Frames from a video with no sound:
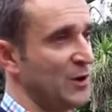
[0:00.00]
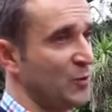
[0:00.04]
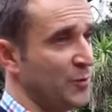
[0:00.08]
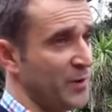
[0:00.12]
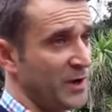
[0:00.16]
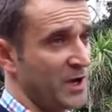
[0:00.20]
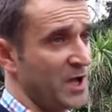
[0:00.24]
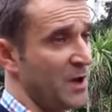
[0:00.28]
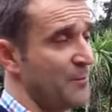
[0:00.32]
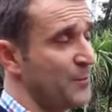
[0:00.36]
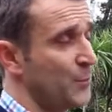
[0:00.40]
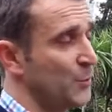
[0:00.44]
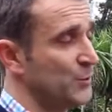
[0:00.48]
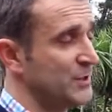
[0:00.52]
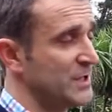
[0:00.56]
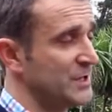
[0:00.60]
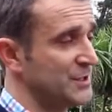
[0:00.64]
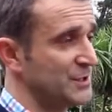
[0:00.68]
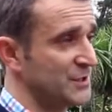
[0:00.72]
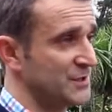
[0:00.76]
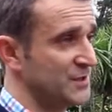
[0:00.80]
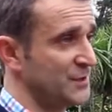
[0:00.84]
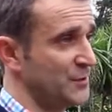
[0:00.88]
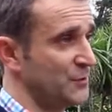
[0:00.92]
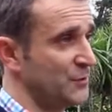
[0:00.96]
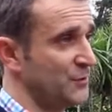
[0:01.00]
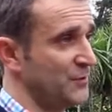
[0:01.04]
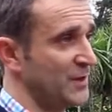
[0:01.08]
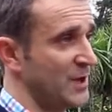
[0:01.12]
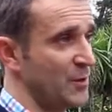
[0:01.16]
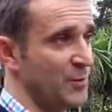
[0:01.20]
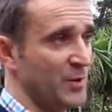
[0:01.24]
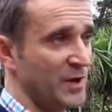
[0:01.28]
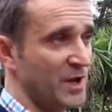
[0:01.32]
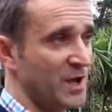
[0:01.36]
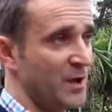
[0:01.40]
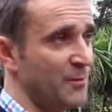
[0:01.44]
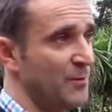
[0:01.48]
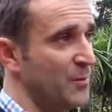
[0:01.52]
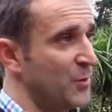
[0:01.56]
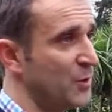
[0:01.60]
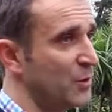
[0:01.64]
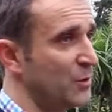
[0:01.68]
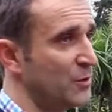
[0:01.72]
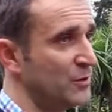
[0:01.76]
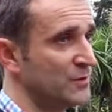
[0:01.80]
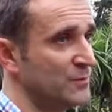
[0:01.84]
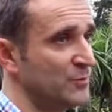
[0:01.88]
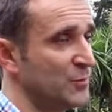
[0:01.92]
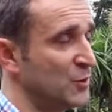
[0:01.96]
They will become more digital. They'll become
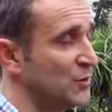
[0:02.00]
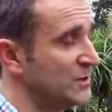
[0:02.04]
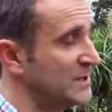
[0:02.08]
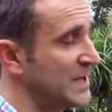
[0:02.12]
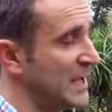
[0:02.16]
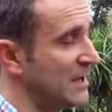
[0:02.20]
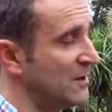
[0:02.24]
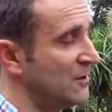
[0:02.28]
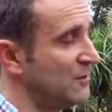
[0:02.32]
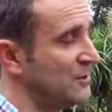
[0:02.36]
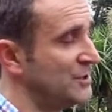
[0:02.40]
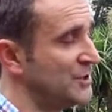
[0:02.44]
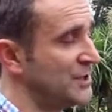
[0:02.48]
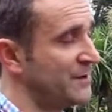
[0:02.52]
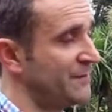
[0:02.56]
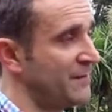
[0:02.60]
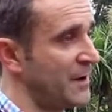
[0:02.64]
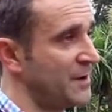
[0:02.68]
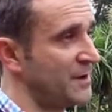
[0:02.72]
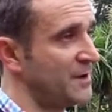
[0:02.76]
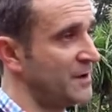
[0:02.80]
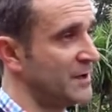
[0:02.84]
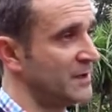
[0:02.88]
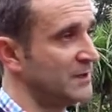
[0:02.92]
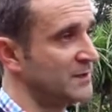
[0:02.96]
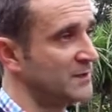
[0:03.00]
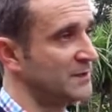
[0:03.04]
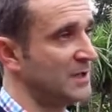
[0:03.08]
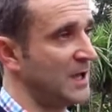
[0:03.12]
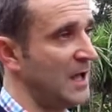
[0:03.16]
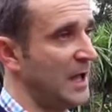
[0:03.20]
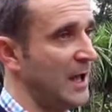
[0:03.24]
more technology focused,